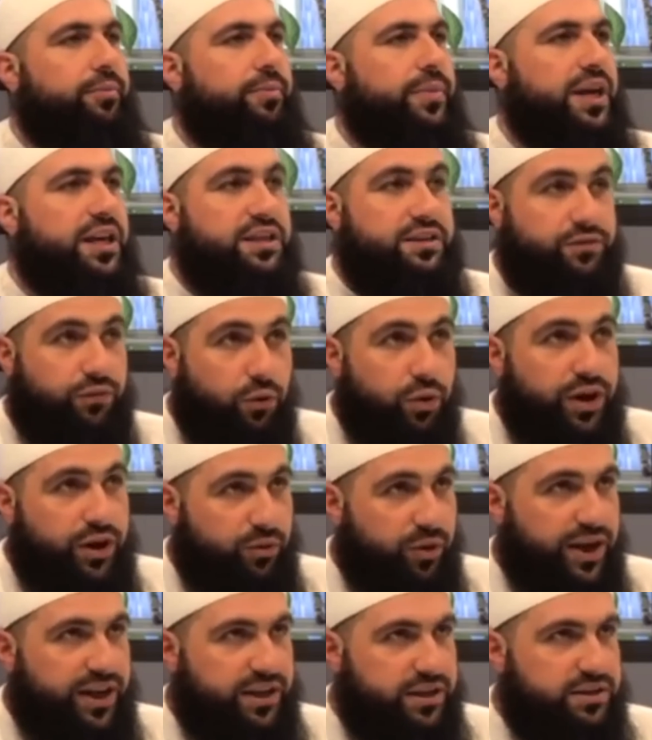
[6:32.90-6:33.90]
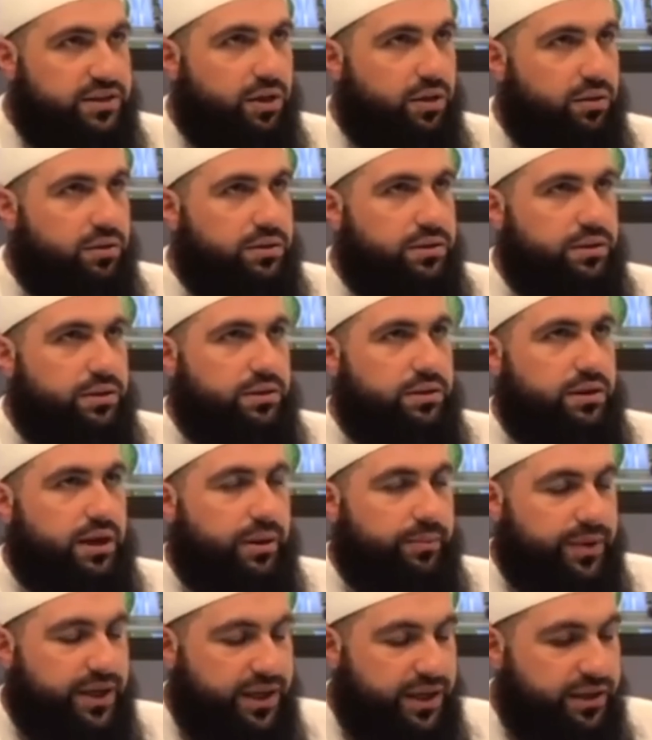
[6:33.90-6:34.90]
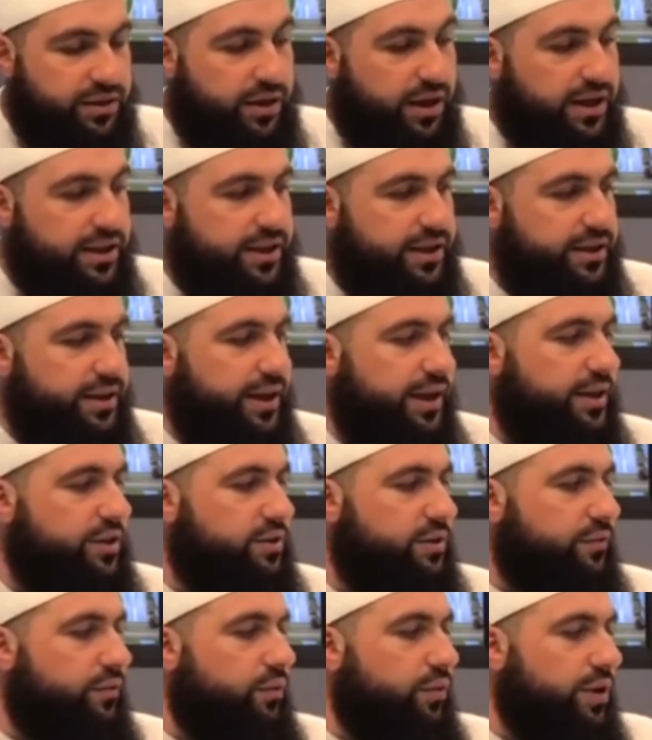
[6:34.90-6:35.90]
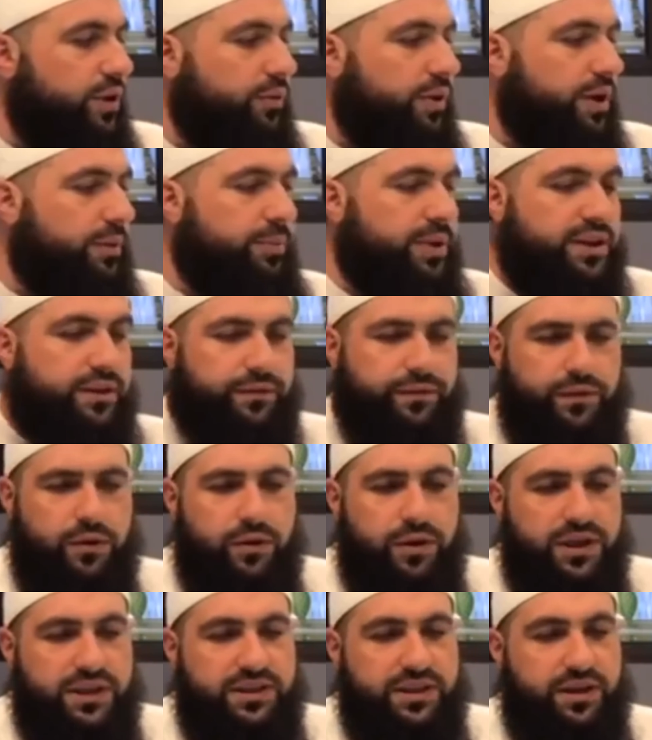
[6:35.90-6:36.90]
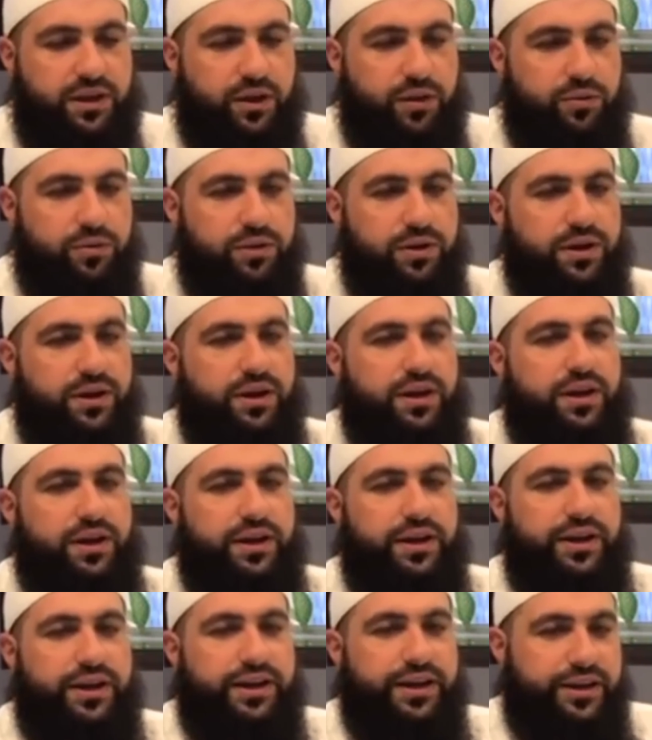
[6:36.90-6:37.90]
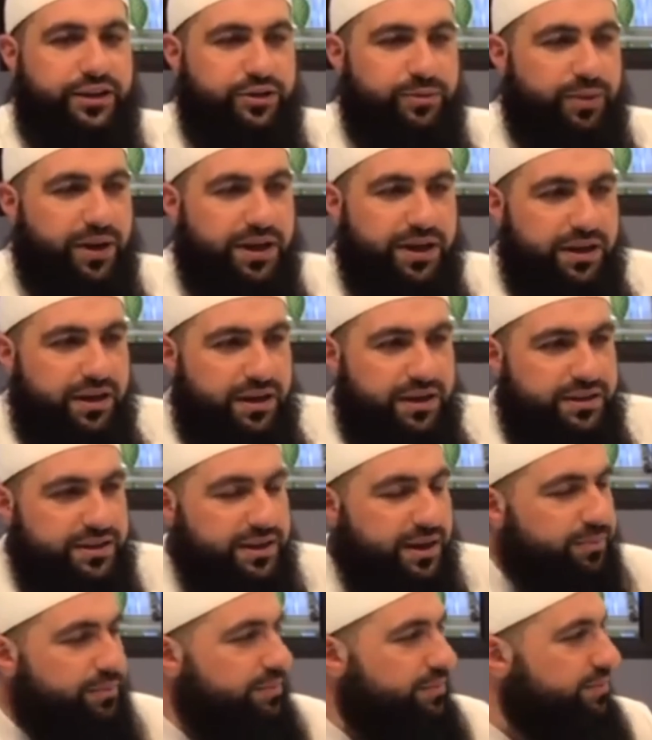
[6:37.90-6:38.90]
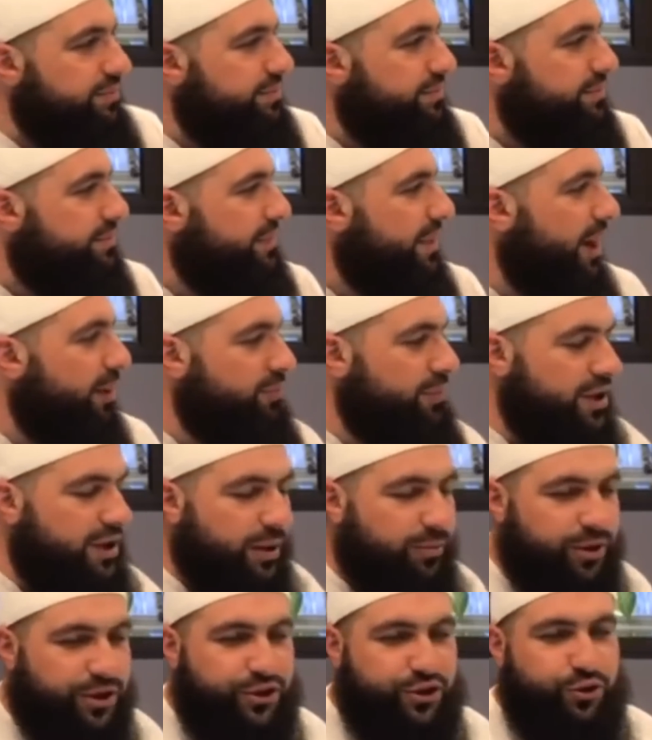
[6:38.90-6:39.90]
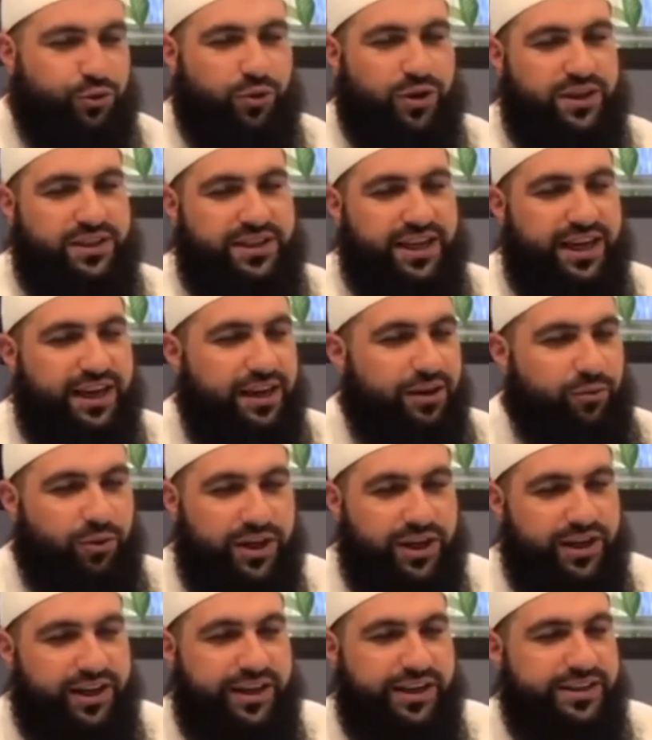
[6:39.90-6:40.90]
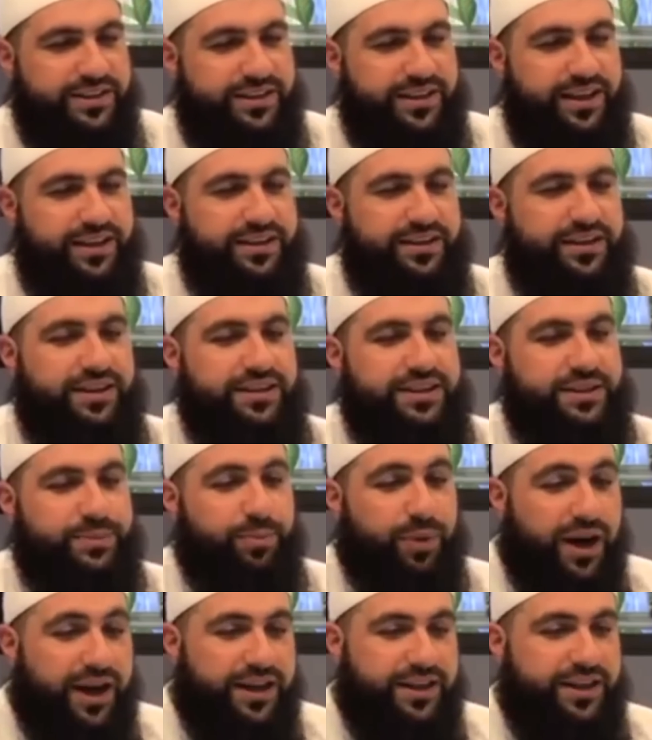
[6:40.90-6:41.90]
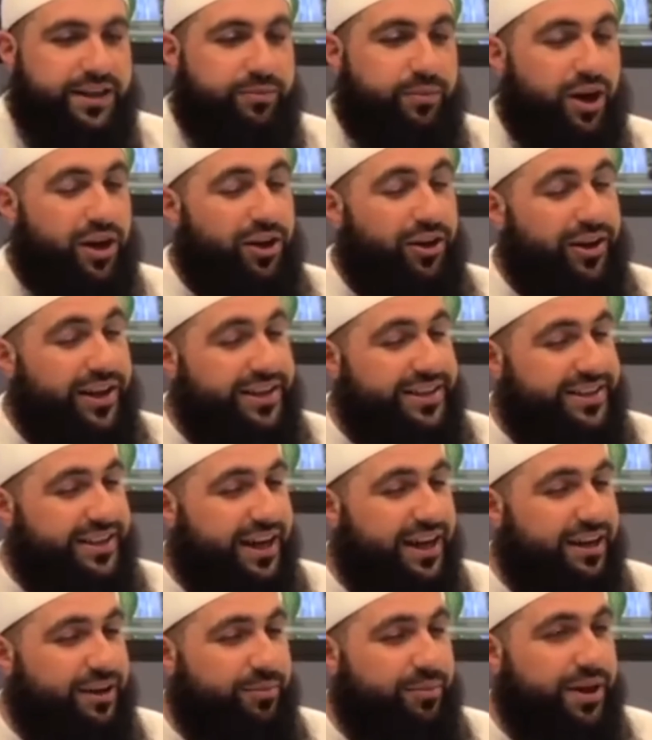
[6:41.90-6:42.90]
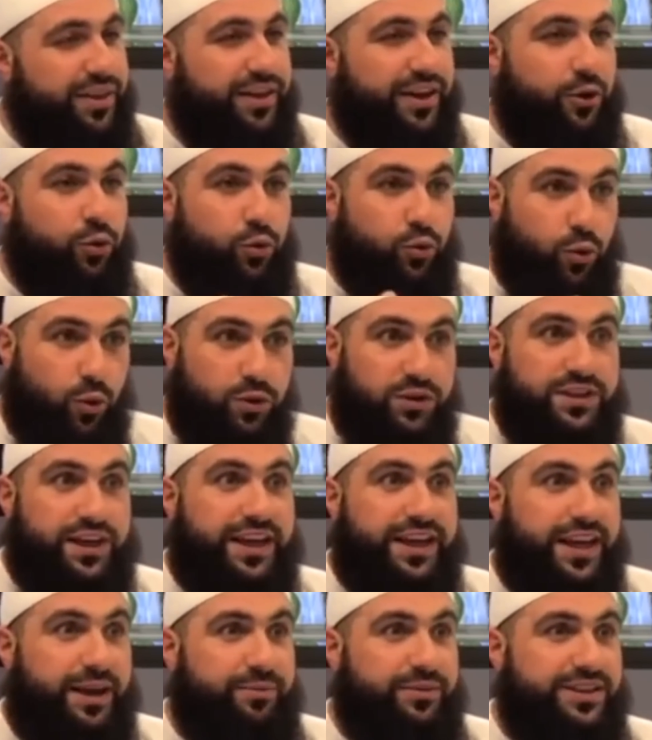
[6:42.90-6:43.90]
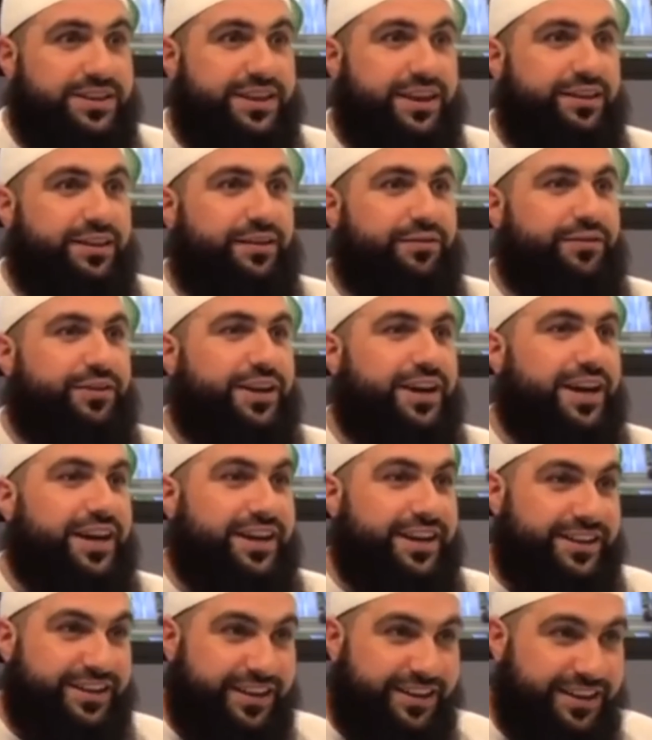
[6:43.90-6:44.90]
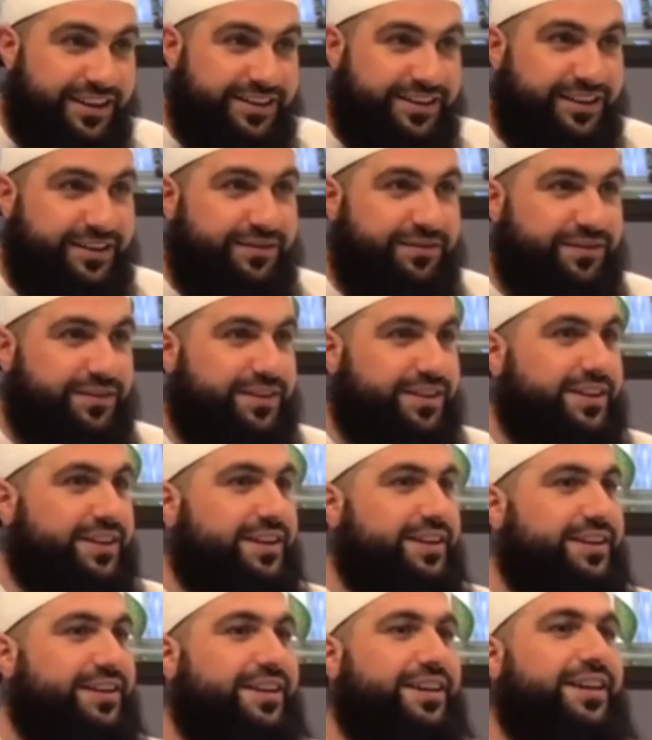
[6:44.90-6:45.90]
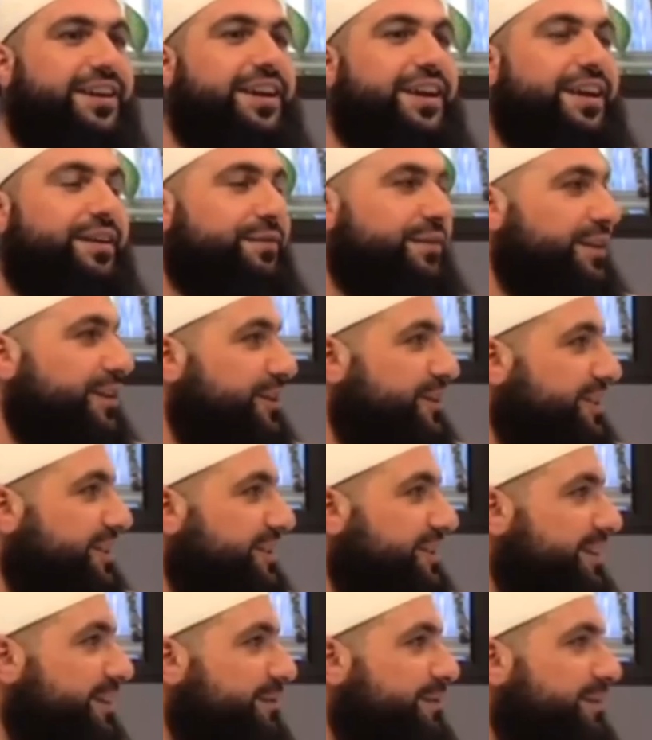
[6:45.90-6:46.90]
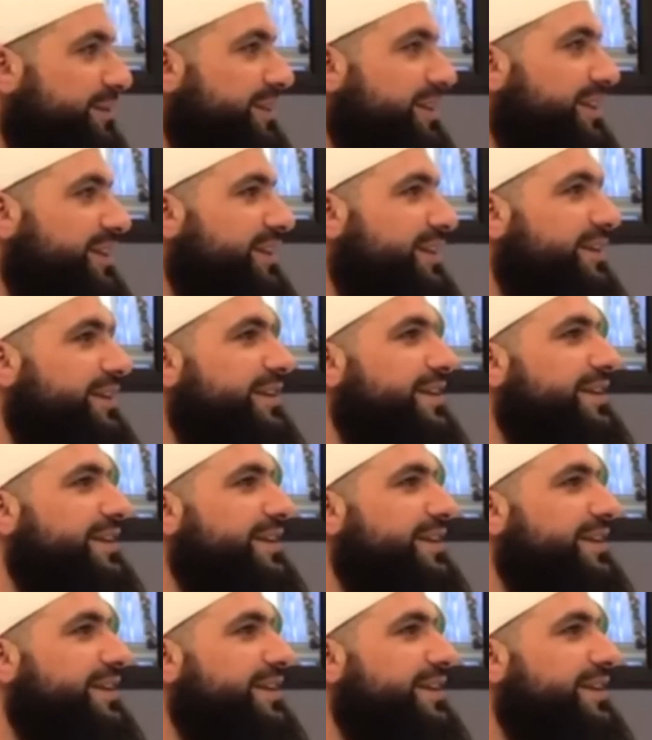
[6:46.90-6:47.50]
He's 41 years old. I mean, he died at the age of 41, but a few years ago, subhanallah, I'm not sure exactly what it is that inspired him. I know his younger brother, who also came to South Africa and he did his hafadh, finished his hafadh,